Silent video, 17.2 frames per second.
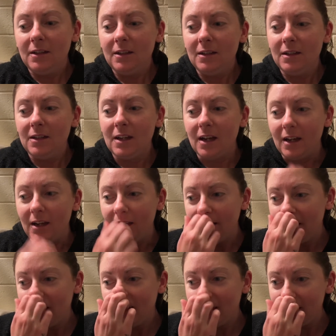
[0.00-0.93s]
yeah,
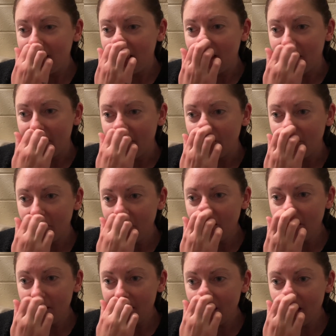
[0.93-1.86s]
so I forgot to
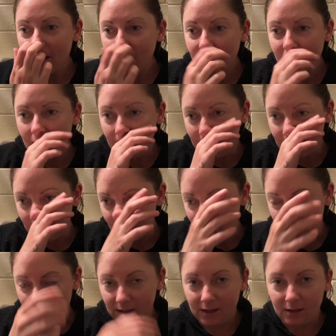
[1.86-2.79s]
start the tracking, but
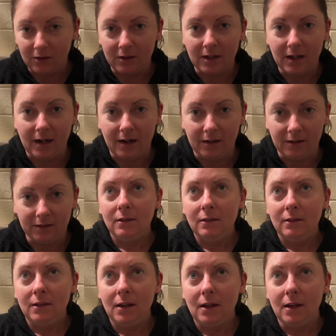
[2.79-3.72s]
it's on now.
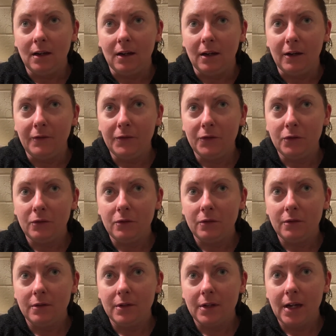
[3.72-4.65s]
Yeah, after all
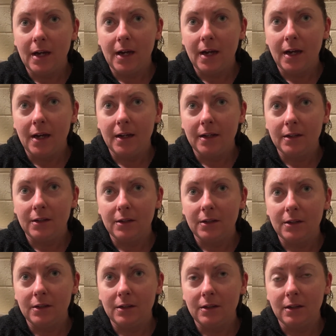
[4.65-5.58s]

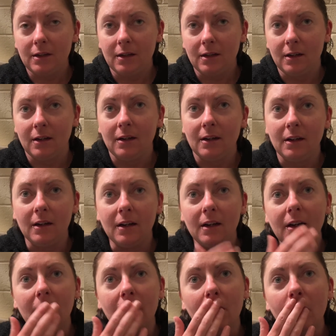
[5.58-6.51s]
that,
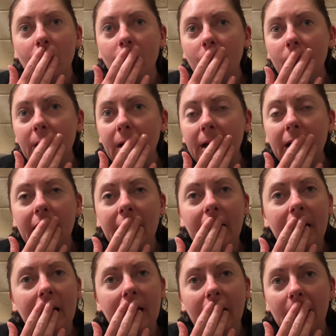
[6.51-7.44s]

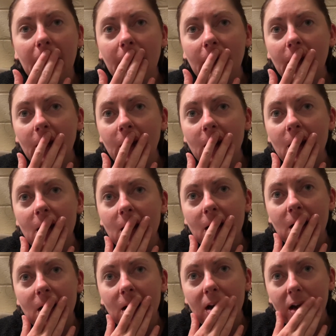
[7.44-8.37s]
we
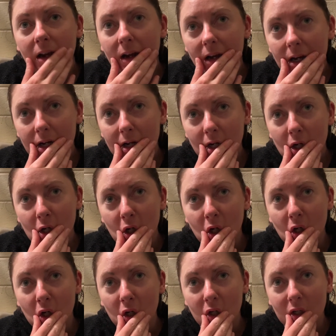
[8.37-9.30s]
got
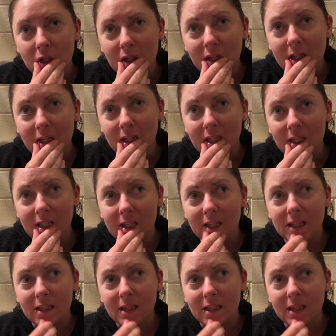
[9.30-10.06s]
onto this